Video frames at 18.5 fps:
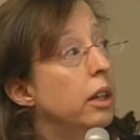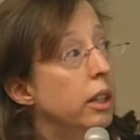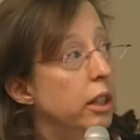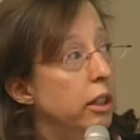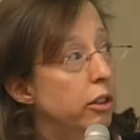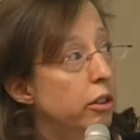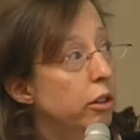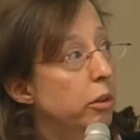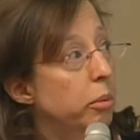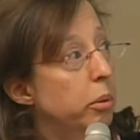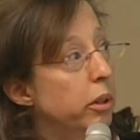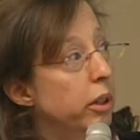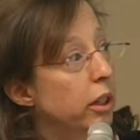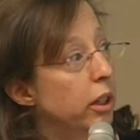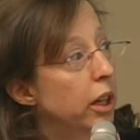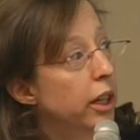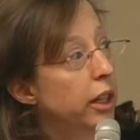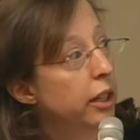You need to open
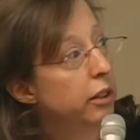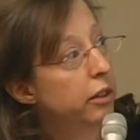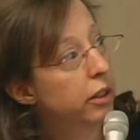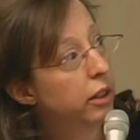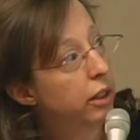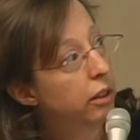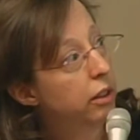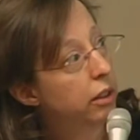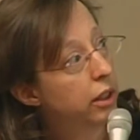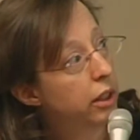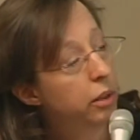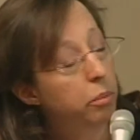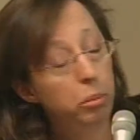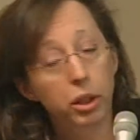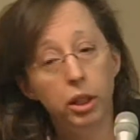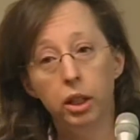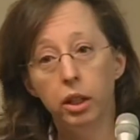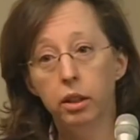an IND to
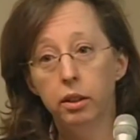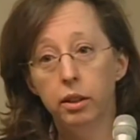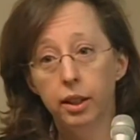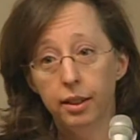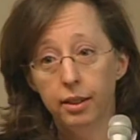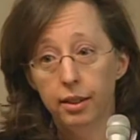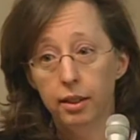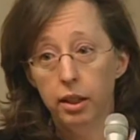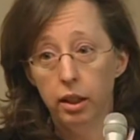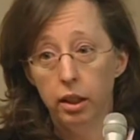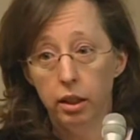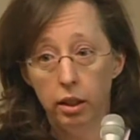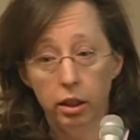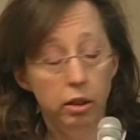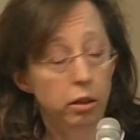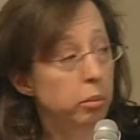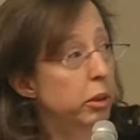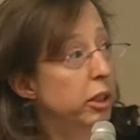then begin testing
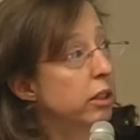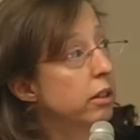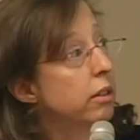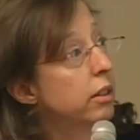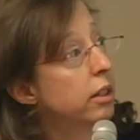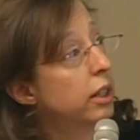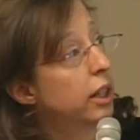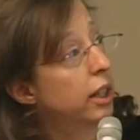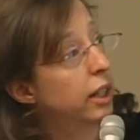in humans,